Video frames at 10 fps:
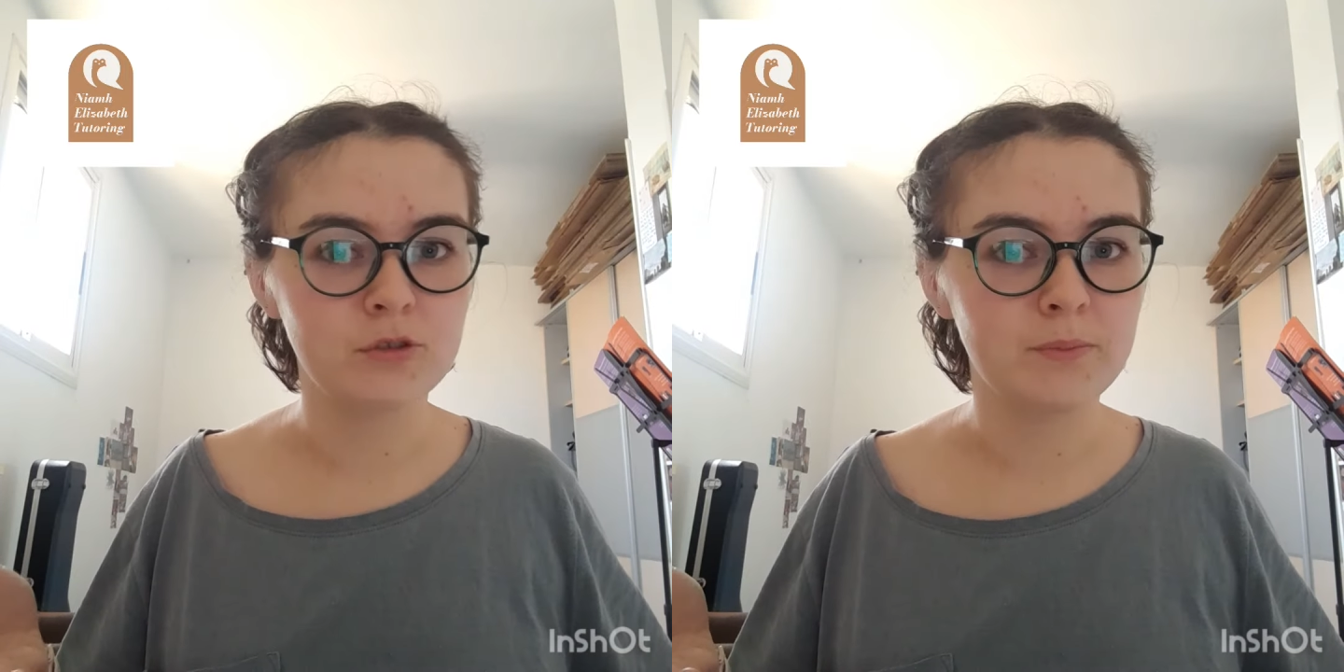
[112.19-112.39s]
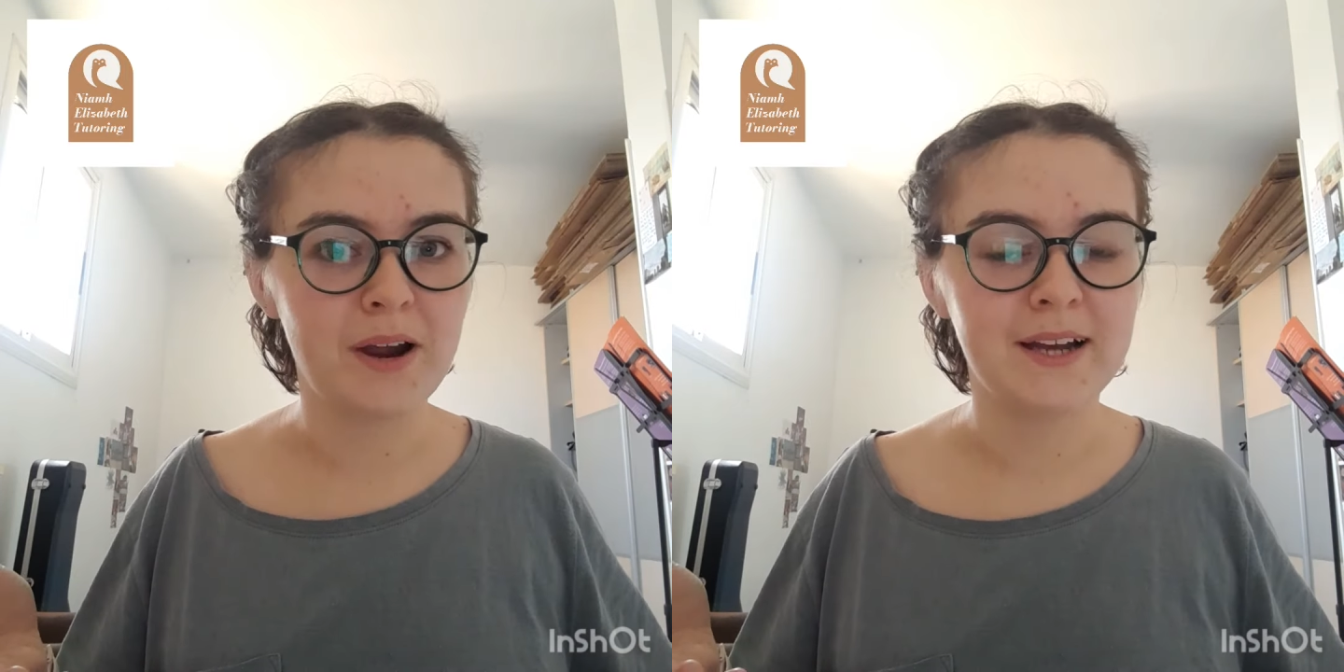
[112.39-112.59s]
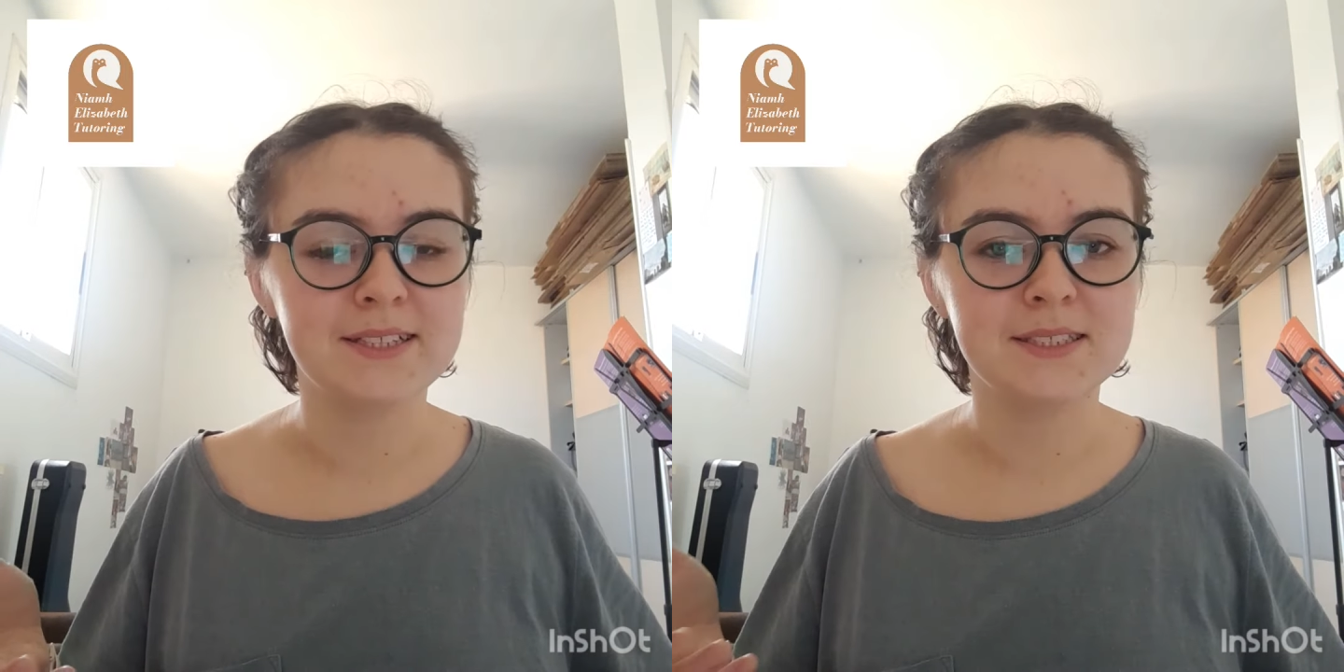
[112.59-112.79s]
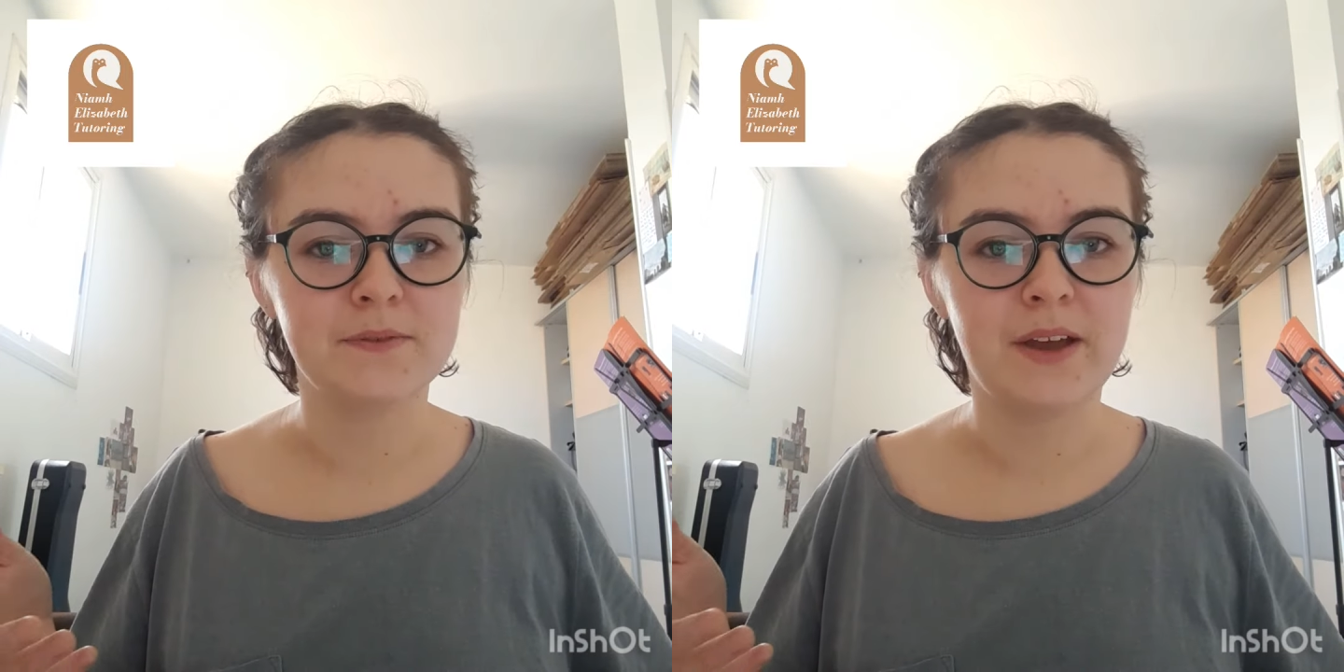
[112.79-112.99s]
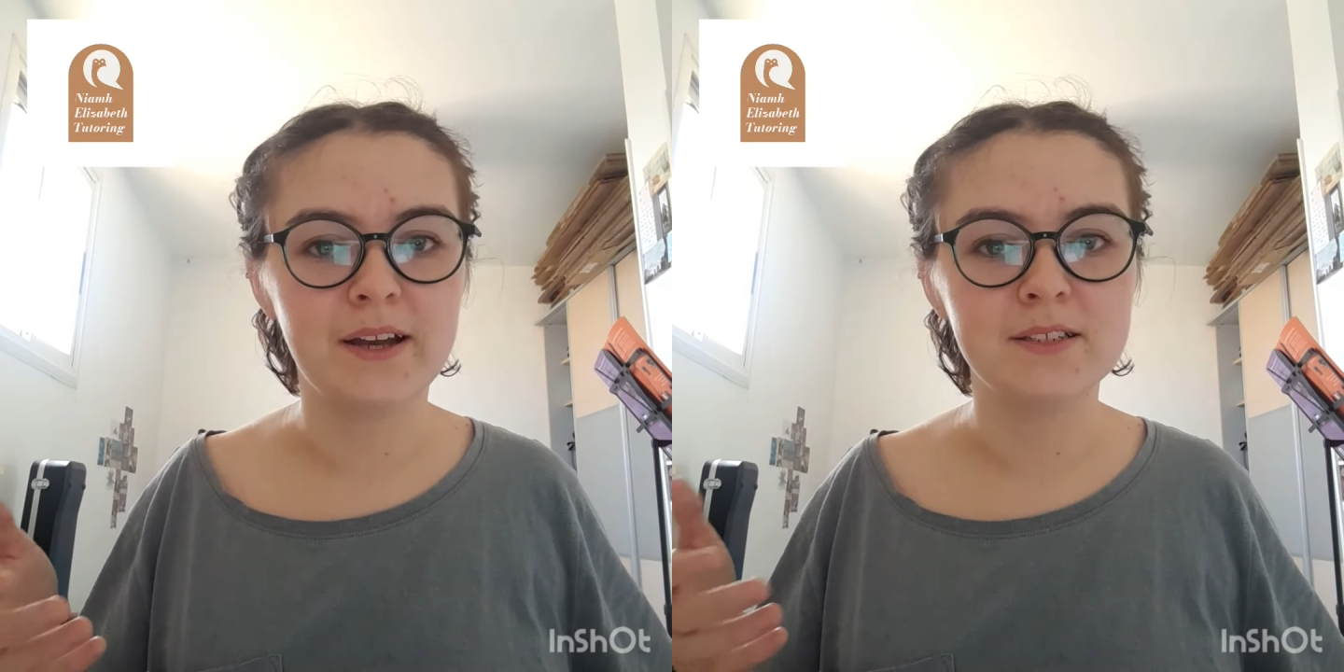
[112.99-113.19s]
or a practice
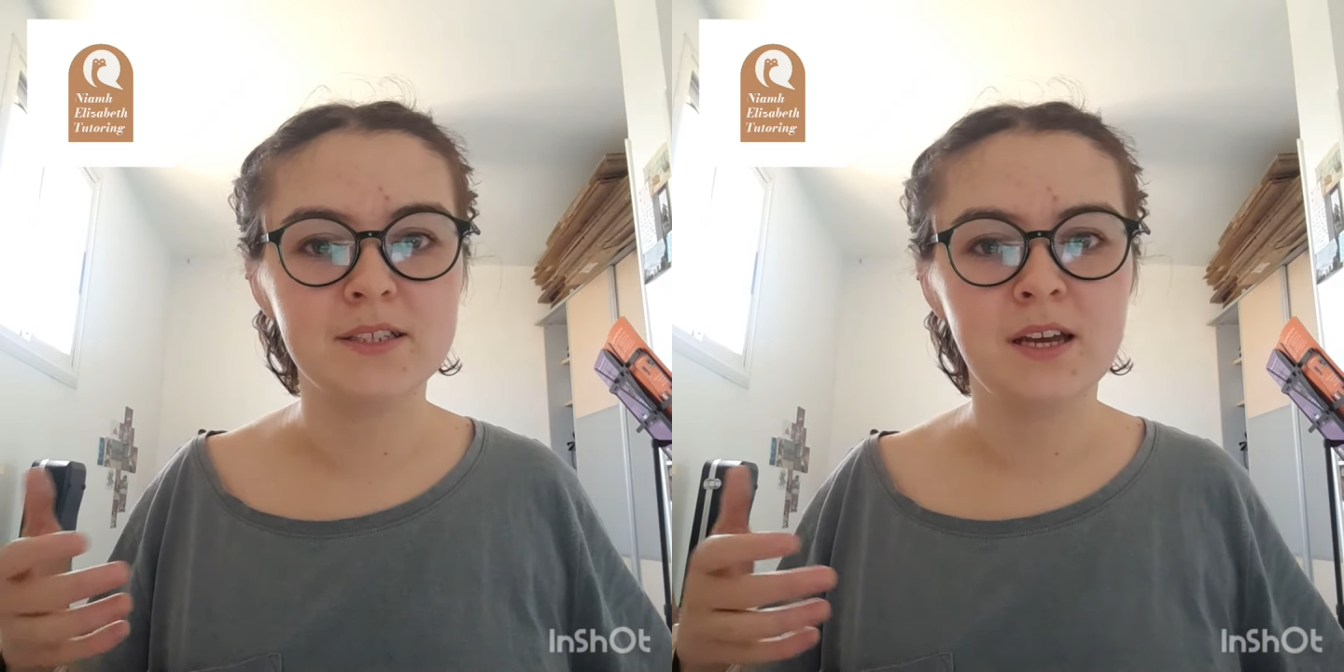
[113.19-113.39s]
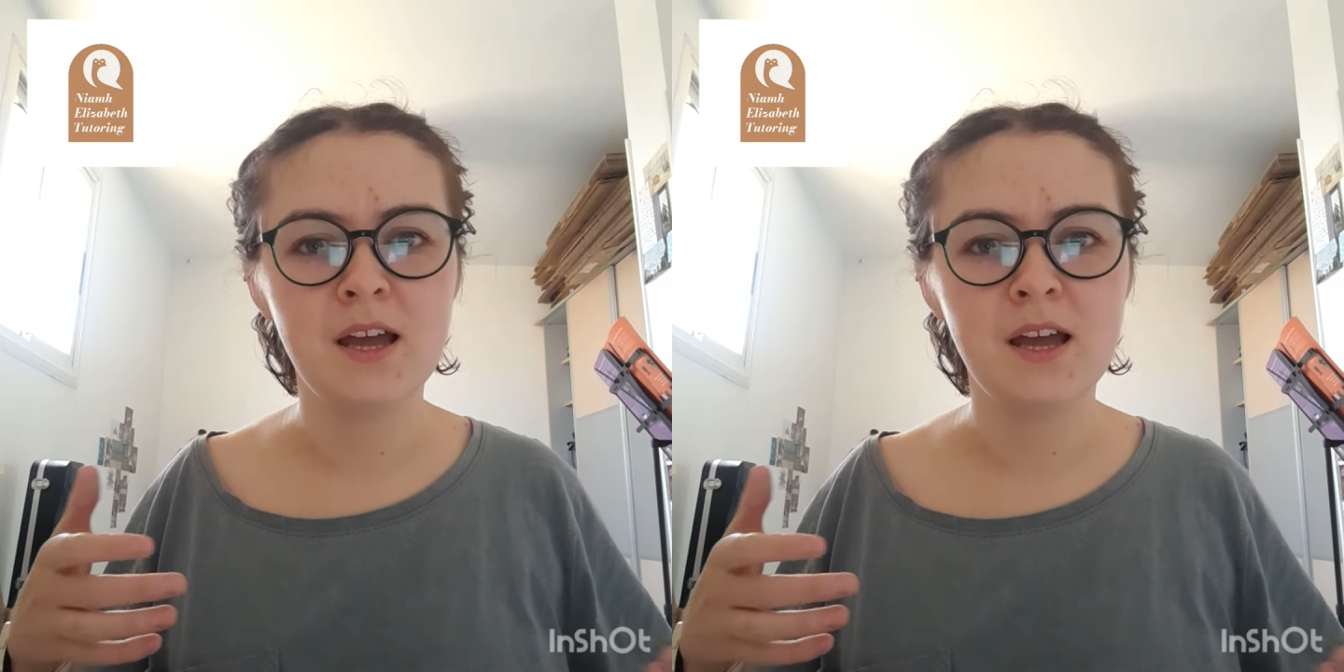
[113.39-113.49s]
effect?